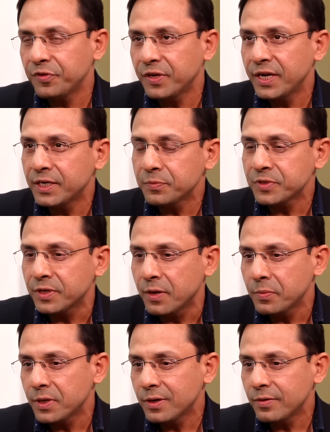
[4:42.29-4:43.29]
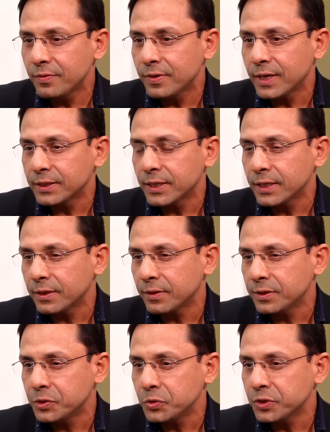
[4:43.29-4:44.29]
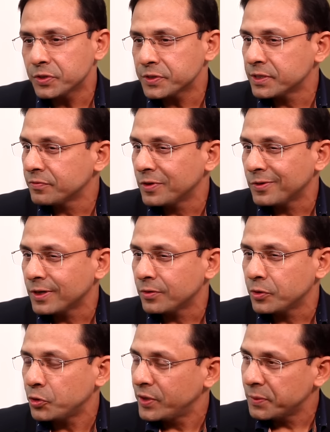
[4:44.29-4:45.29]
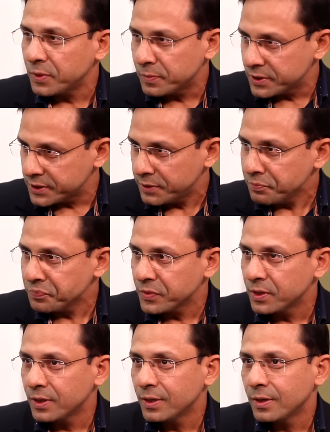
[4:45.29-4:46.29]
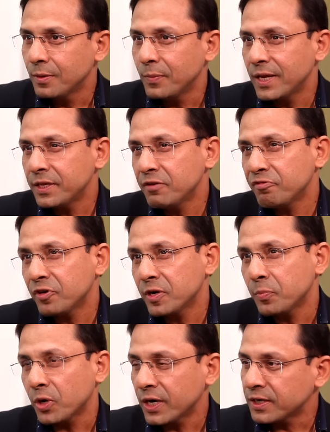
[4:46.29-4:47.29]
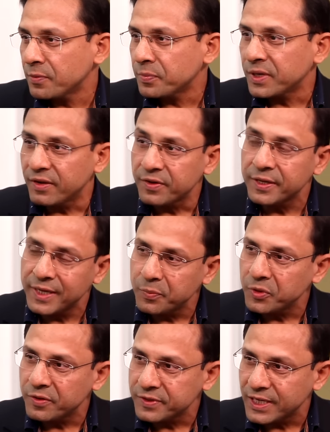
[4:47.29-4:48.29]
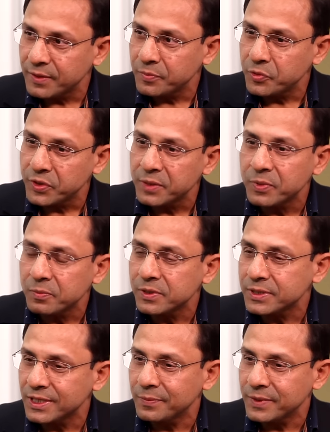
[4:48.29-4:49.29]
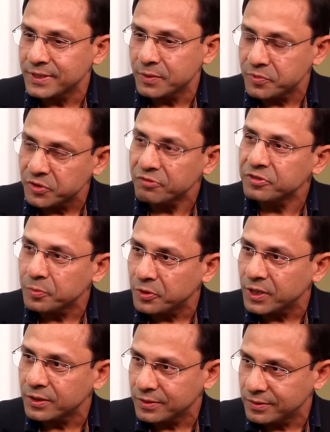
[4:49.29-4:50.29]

if you say in terms of number, I think in 2000 we were around 20 people team. Hmm. But I think for a product company, even at that point of time, 20 people team as a software